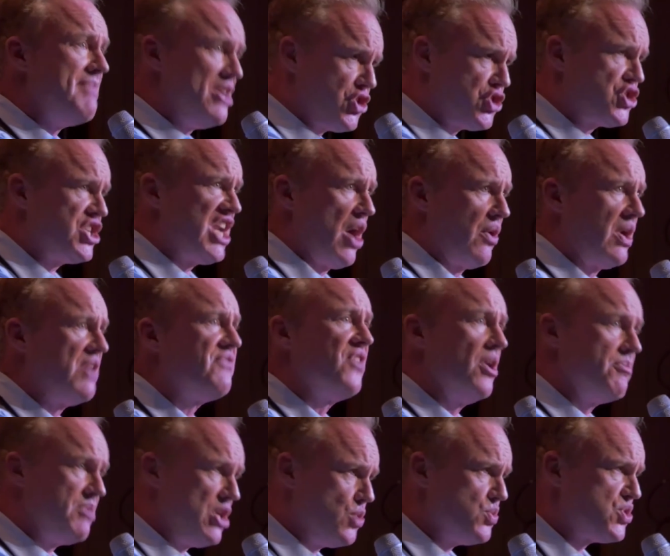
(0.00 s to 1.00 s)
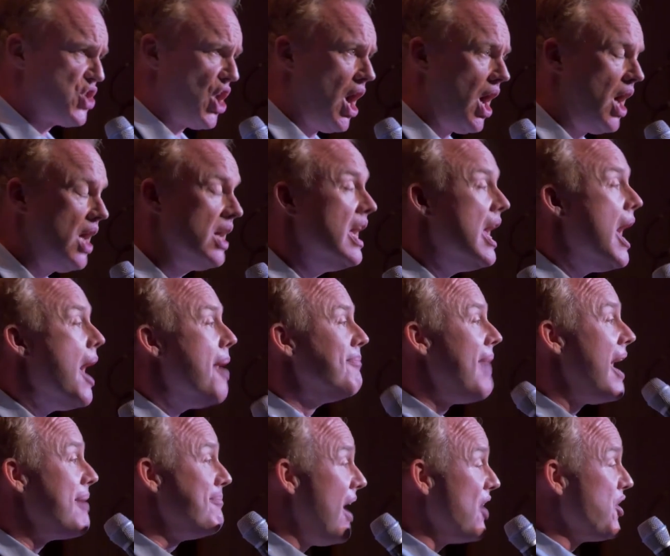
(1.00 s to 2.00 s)
missionary from Utah.
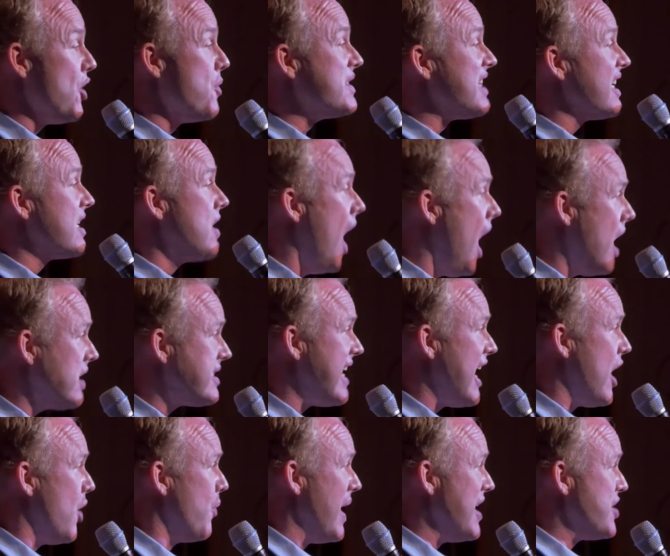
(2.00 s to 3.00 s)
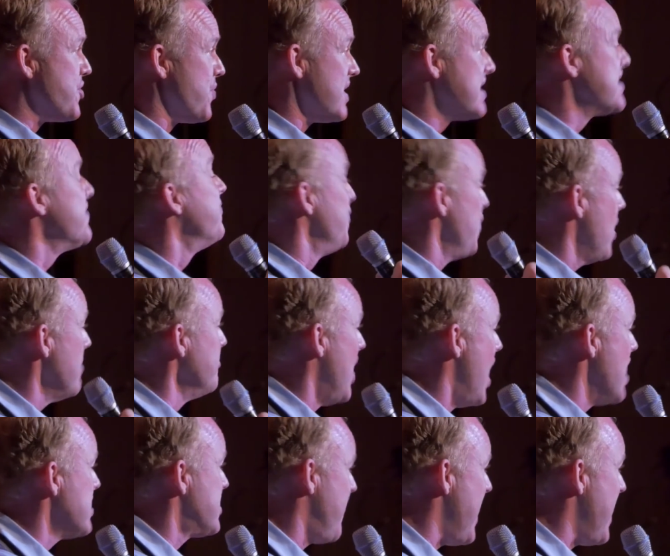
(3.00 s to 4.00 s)
My mother was a cocktail waitress from Las